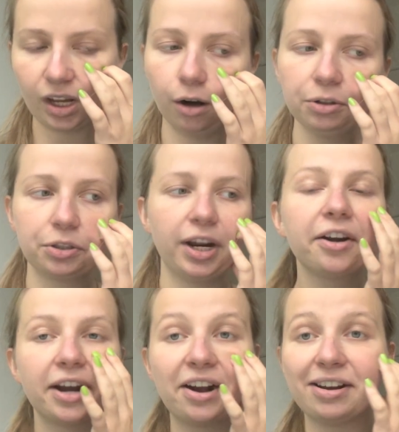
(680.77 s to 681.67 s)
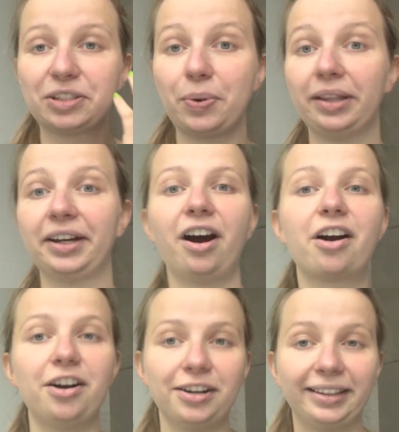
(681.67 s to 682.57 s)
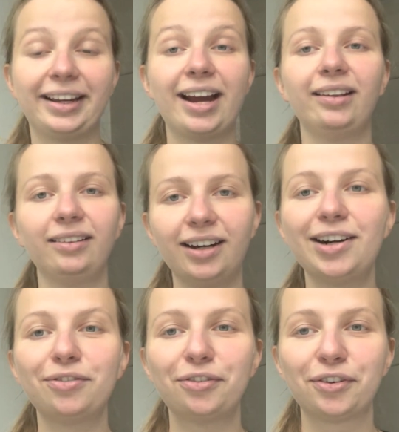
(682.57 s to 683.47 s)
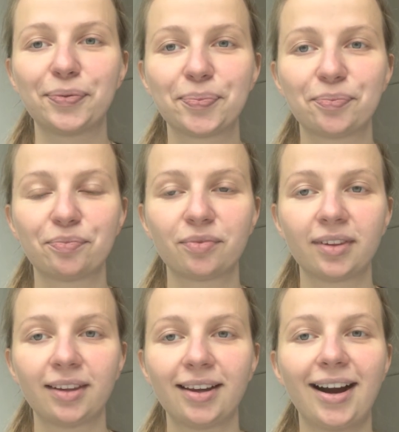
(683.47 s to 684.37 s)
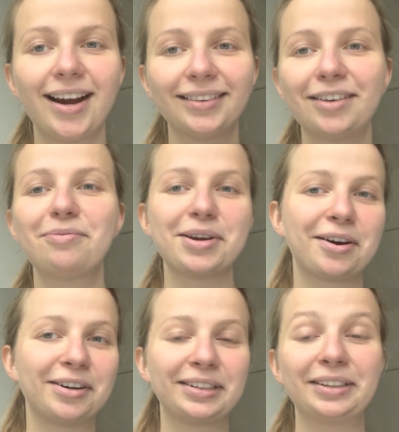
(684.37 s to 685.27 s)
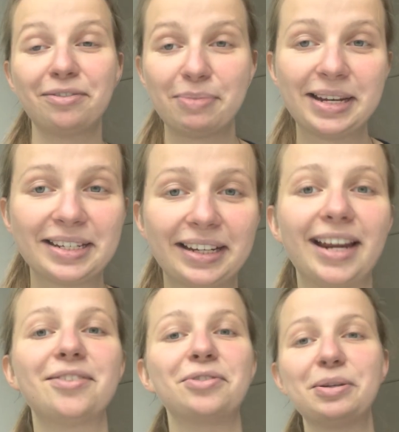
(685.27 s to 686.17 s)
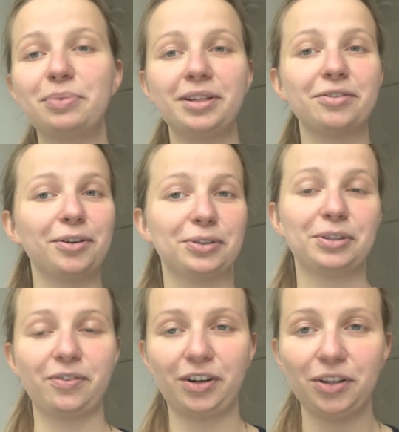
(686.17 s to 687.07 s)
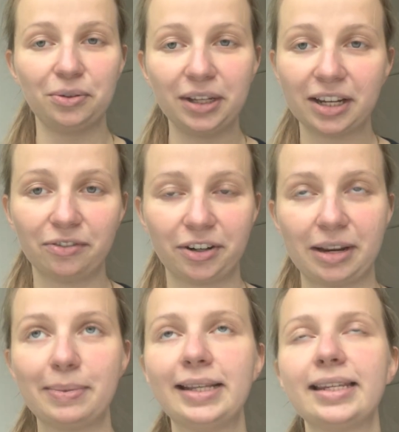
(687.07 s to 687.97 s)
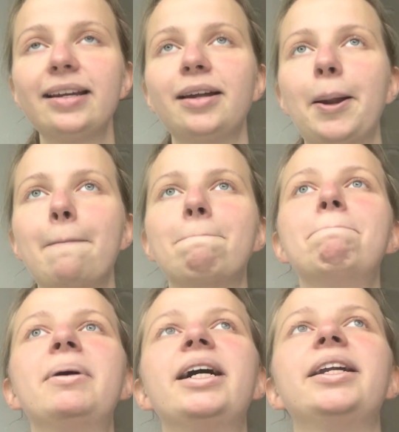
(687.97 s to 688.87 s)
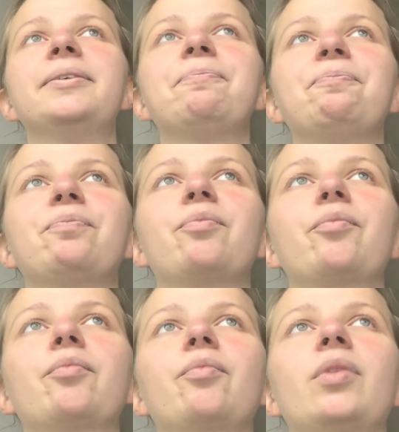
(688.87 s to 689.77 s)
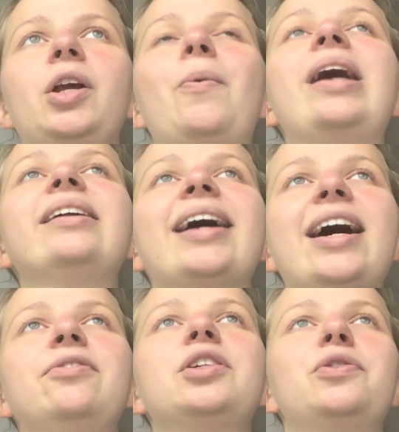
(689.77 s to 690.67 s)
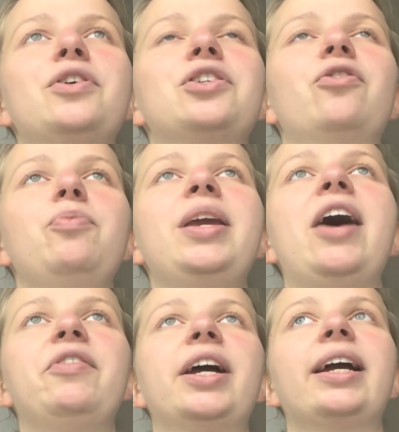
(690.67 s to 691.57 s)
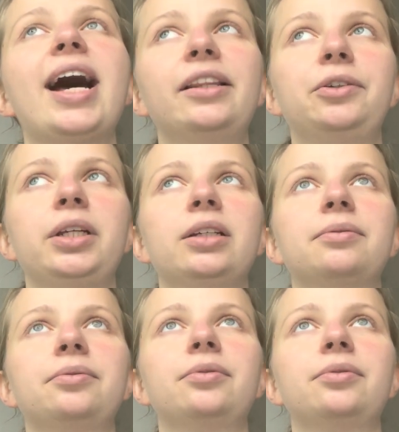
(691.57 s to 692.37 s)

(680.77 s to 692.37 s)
also in other areas where like art, like I love my art, I love painting, and I truly believe also it's very unique and very amazing. But while I have this vision of me having a gallery,